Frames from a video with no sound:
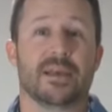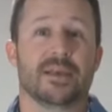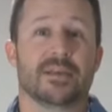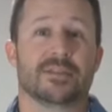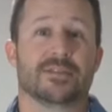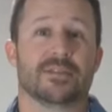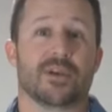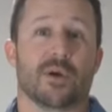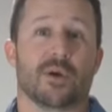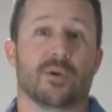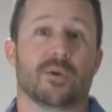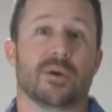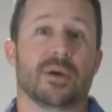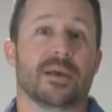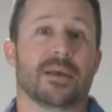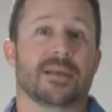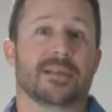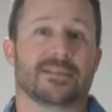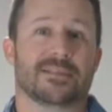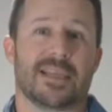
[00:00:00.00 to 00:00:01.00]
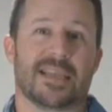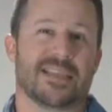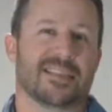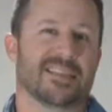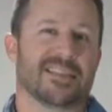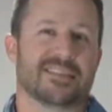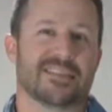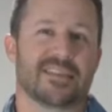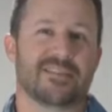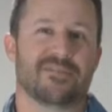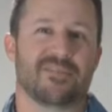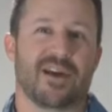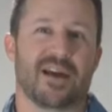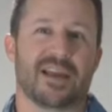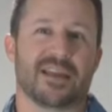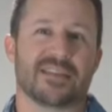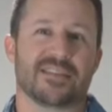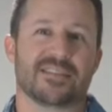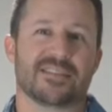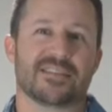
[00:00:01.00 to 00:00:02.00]
So take this
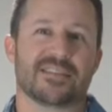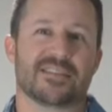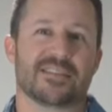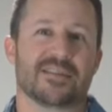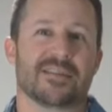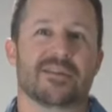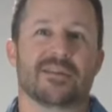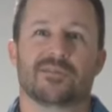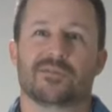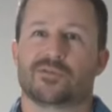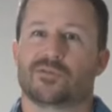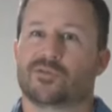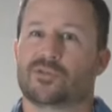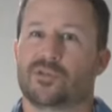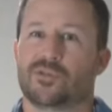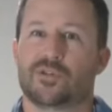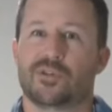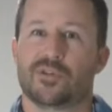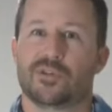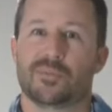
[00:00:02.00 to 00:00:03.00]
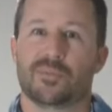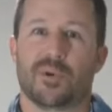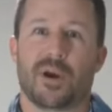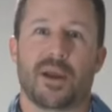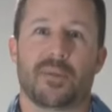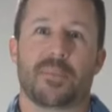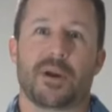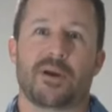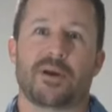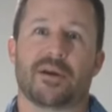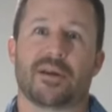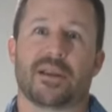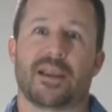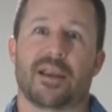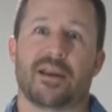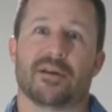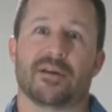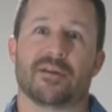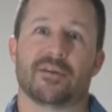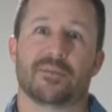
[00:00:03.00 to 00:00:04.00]
advice to your primary
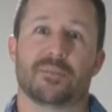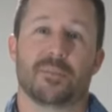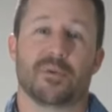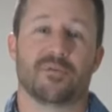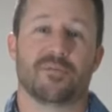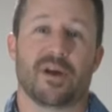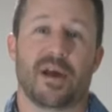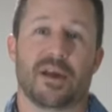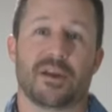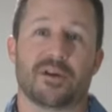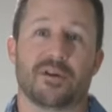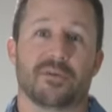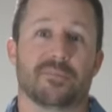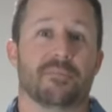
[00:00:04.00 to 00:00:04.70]
care provider.